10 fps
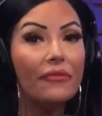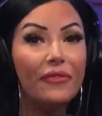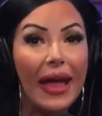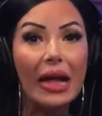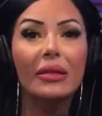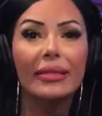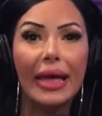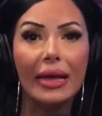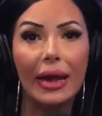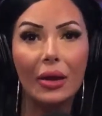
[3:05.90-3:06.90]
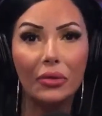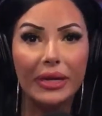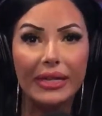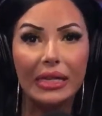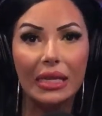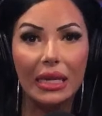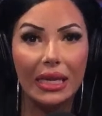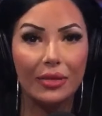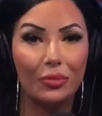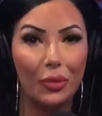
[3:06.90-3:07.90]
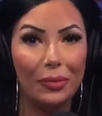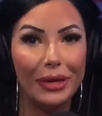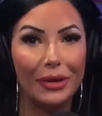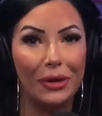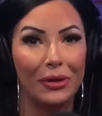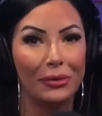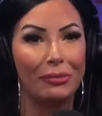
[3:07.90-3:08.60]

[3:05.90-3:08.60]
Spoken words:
found that out recently because Whoopi Goldberg.